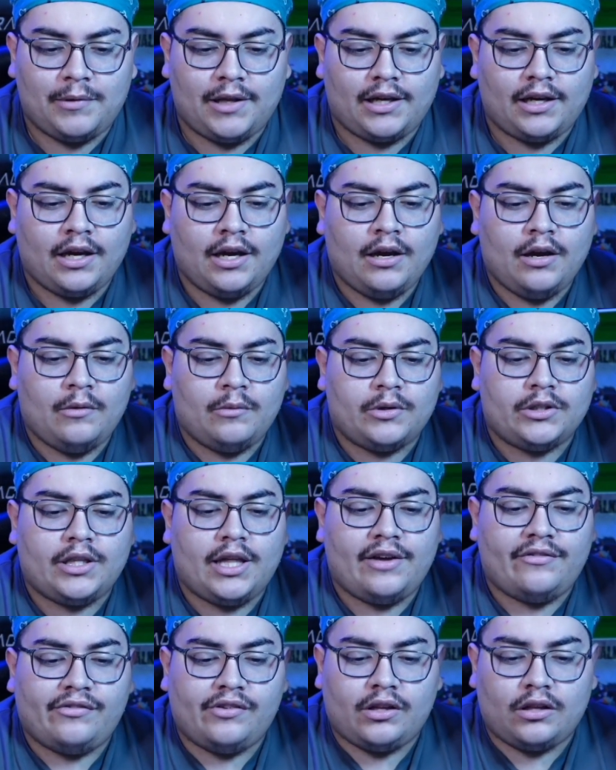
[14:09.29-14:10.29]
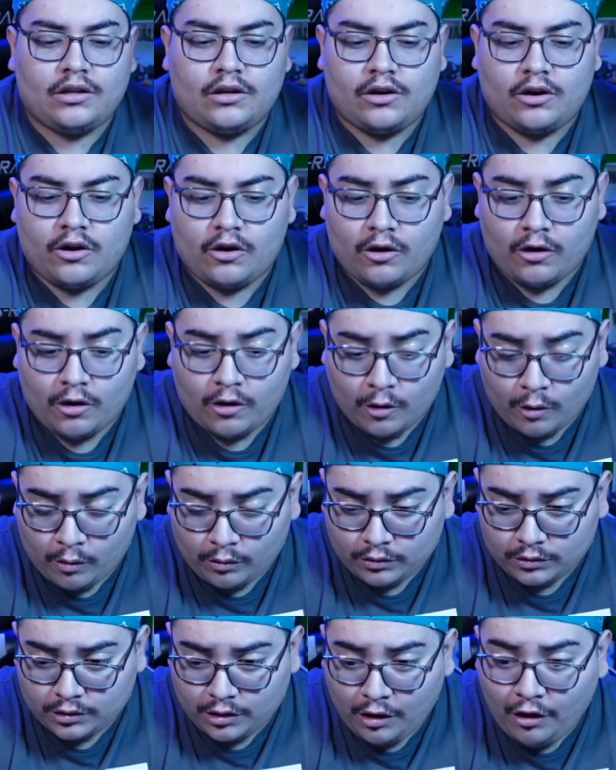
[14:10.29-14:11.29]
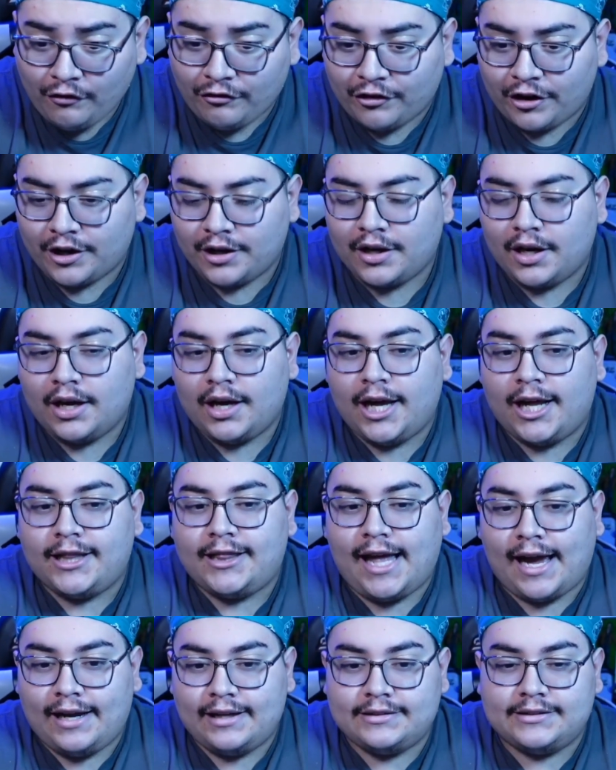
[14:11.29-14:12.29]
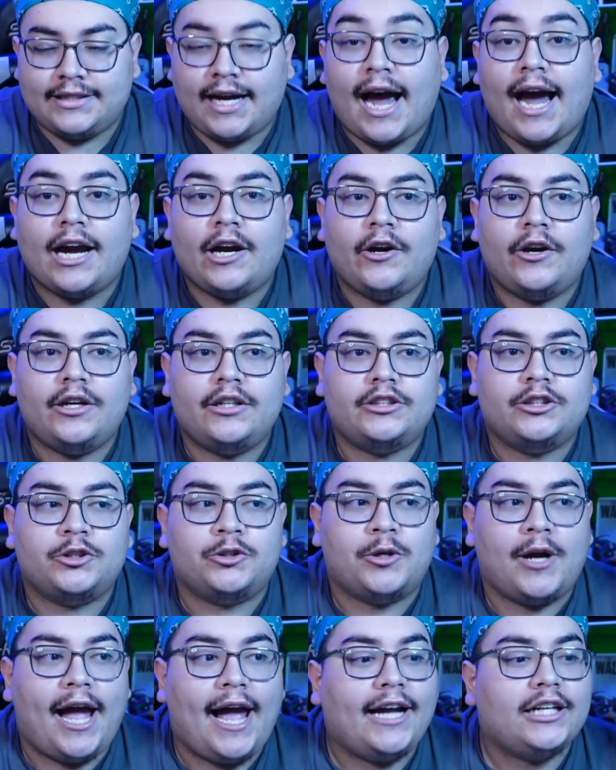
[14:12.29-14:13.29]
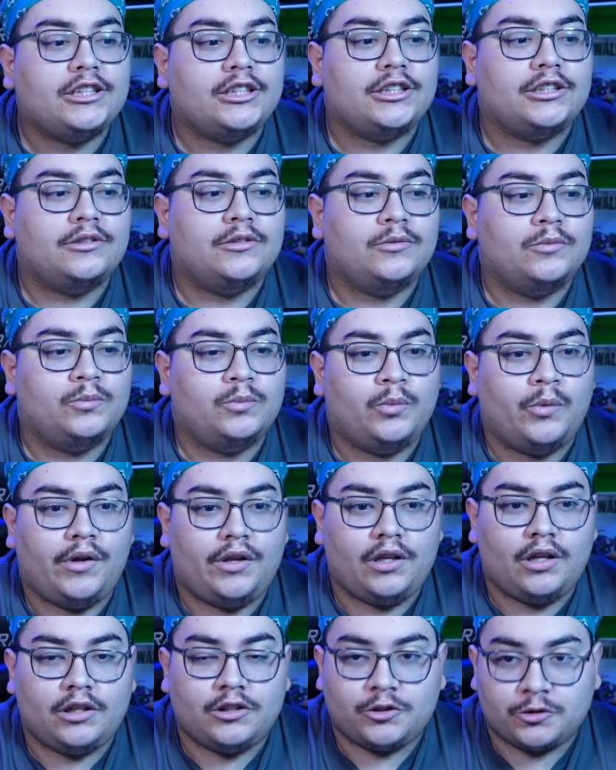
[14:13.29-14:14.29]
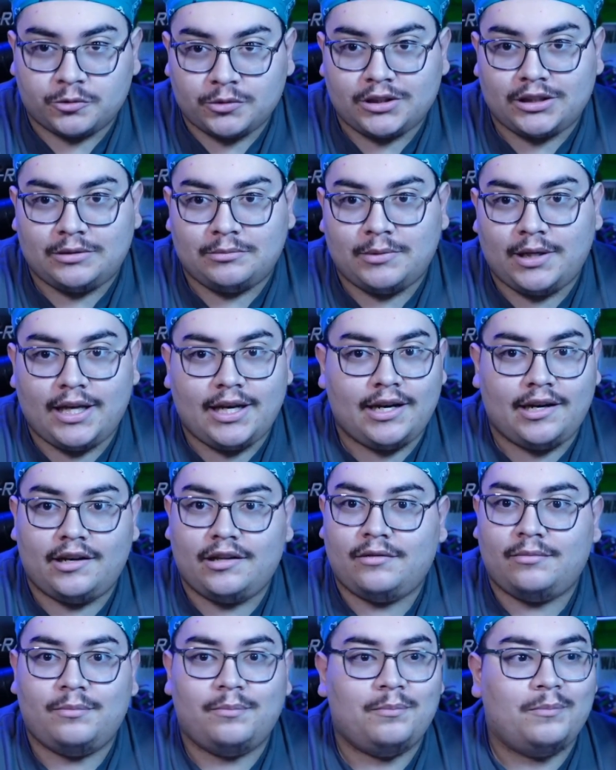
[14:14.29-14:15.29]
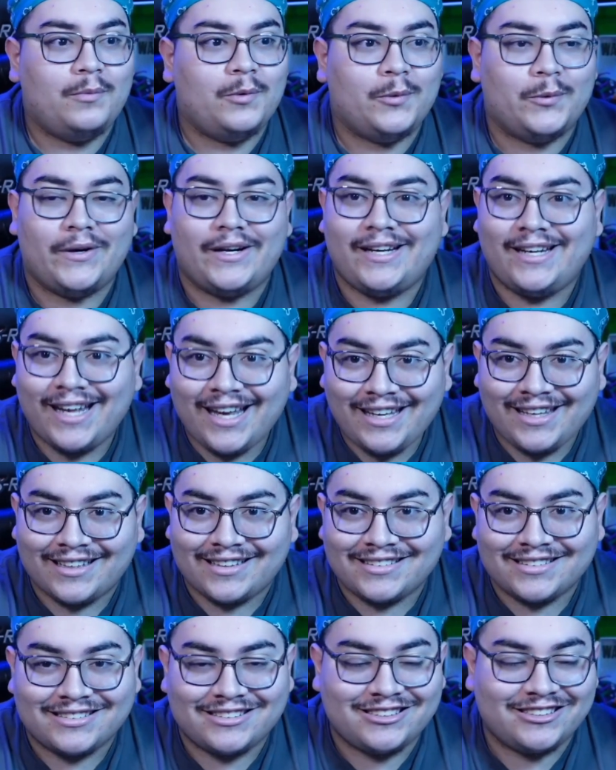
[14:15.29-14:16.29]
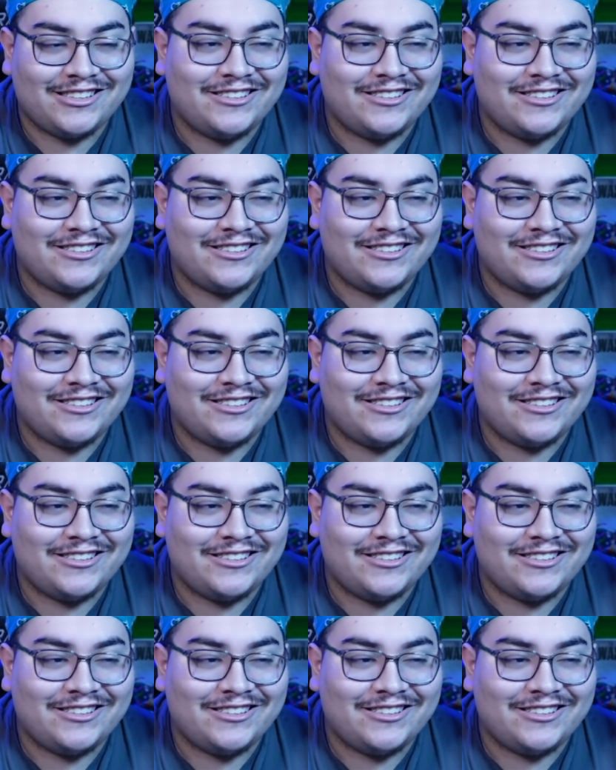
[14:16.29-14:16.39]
Like when they visited her, her old girlfriend, that entire interaction was a dream, and it's ridiculous.